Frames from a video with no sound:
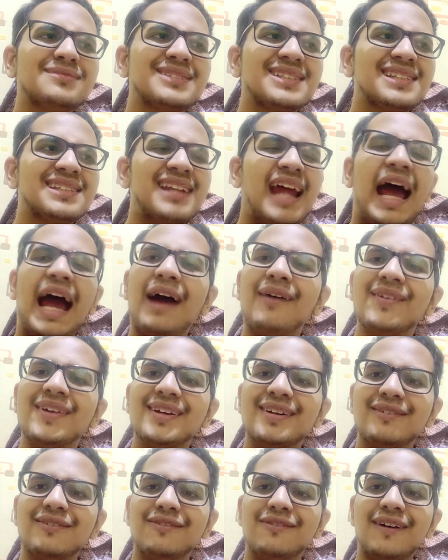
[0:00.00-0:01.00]
just
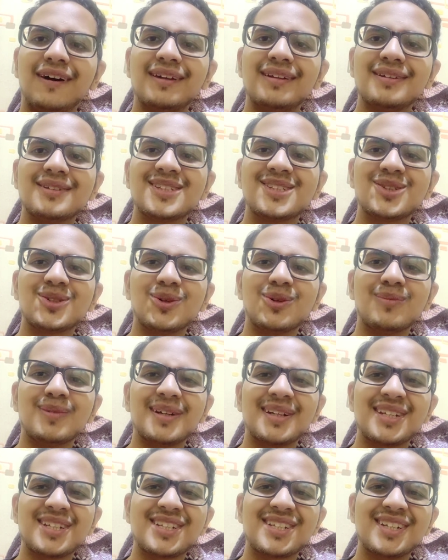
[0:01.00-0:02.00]
having a fun,
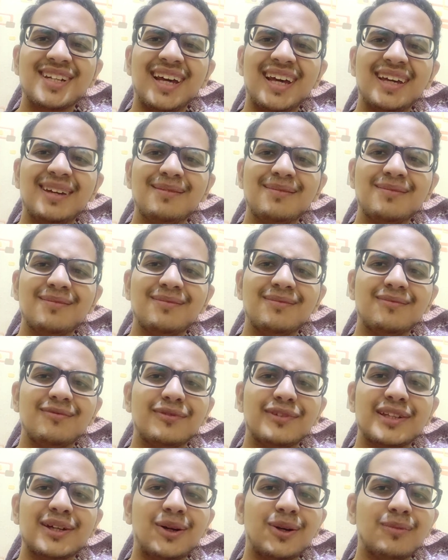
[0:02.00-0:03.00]
soberish time
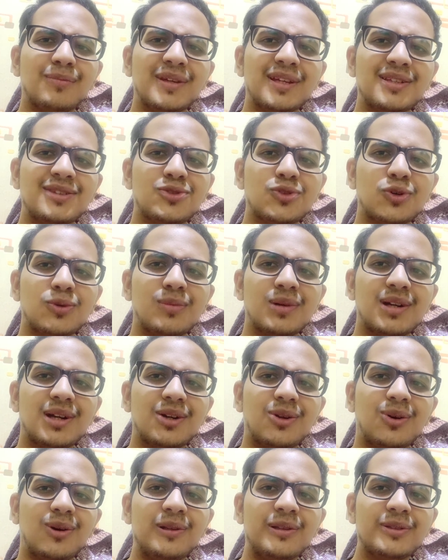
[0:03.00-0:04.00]
without being
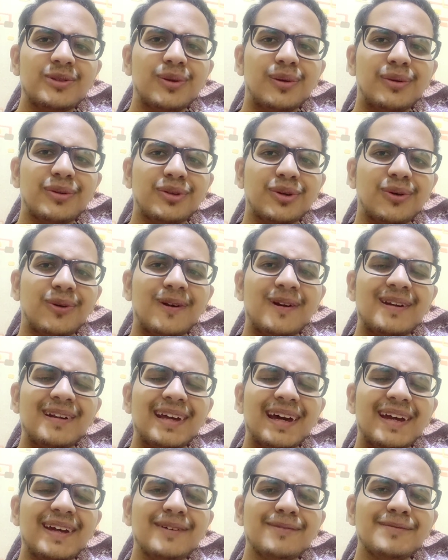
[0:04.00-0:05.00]
sober at all throughout the whole
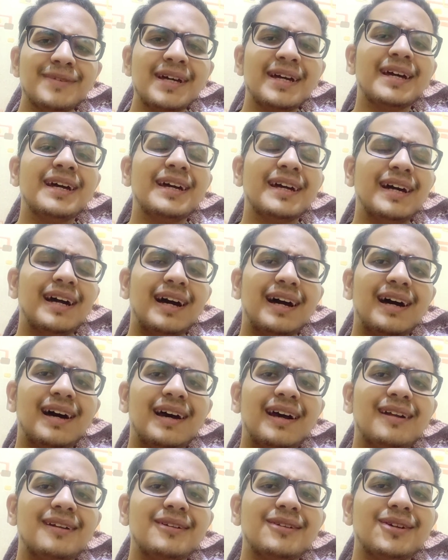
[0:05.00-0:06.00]
time.
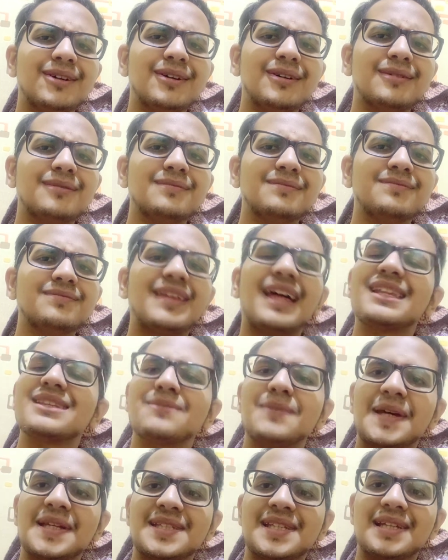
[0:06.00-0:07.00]
And
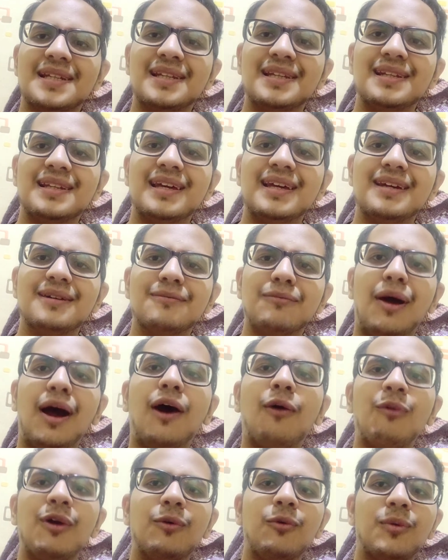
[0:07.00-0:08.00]
that's basically like
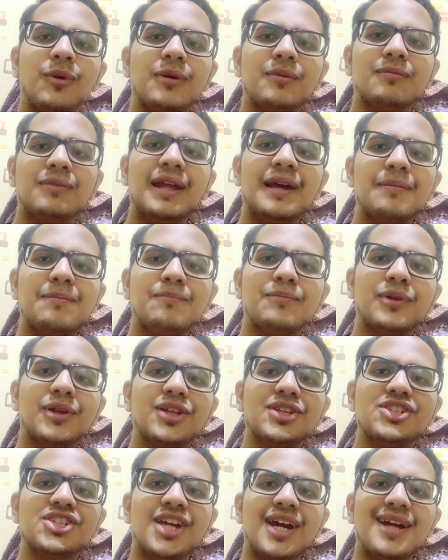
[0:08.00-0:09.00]
how I would like
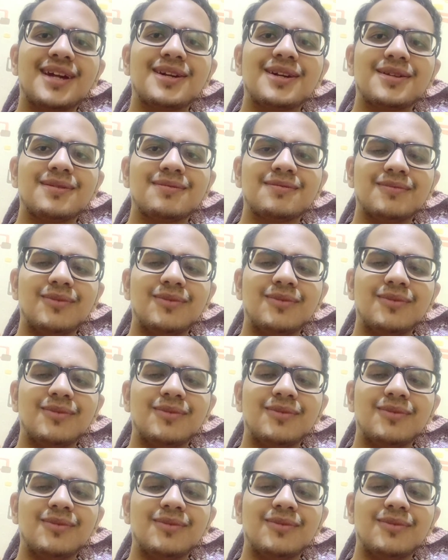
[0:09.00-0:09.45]
project